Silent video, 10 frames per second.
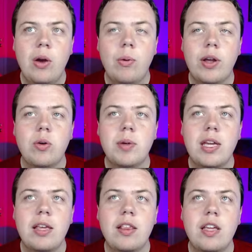Wyoming
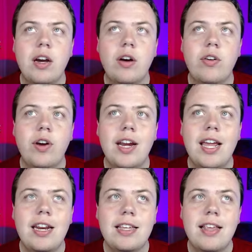is the
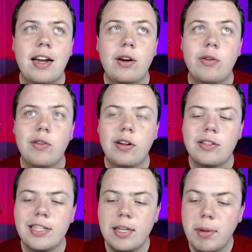182nd overall
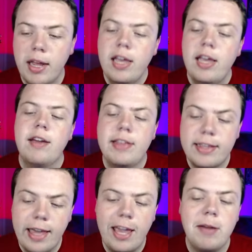team. And if this
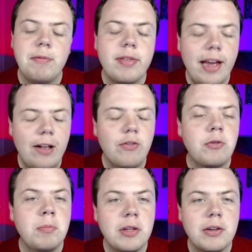game sounds
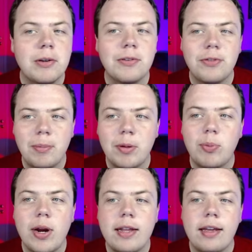familiar from the
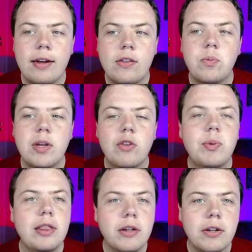breakdowns, it's because
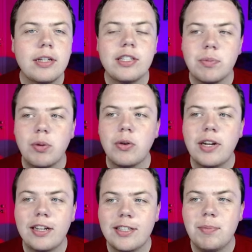we literally just broke
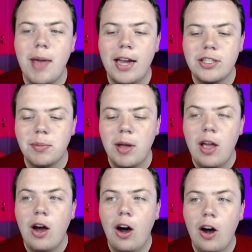down this matchup
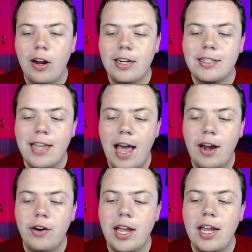on
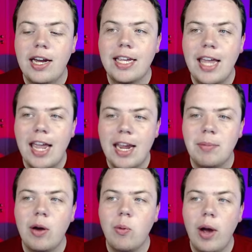Saturday, a
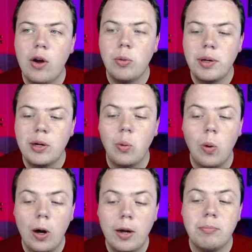game that Wyoming
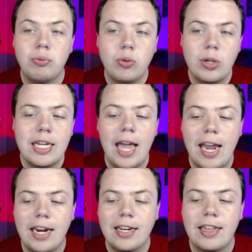won pretty
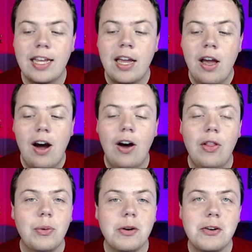handedly on
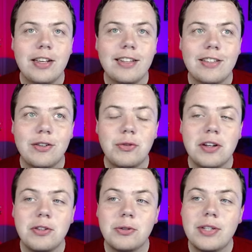the road against this
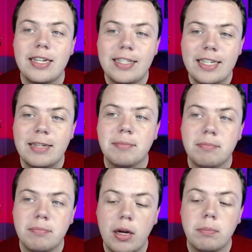Fresno State
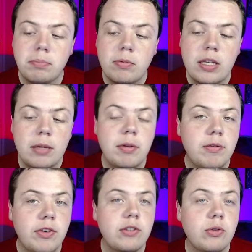team, a team in
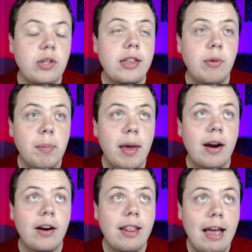Fresno State that we bet
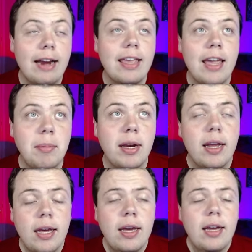on in that game. And
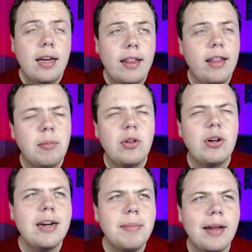that I'm
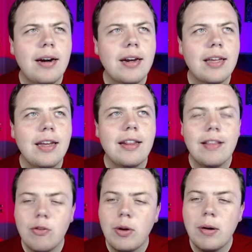looking to bet on again in
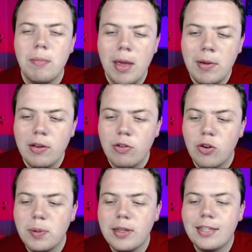this one. Maybe a
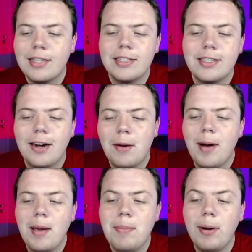stupid decision on
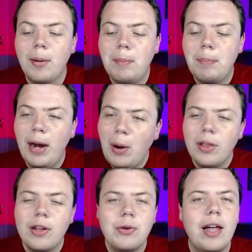my part, but I
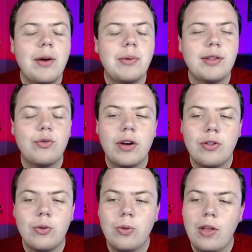really do like what this
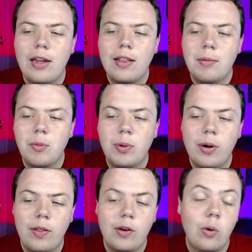Fresno State team has put
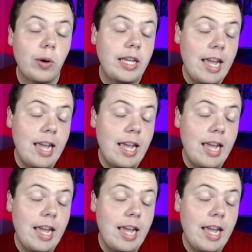on the court.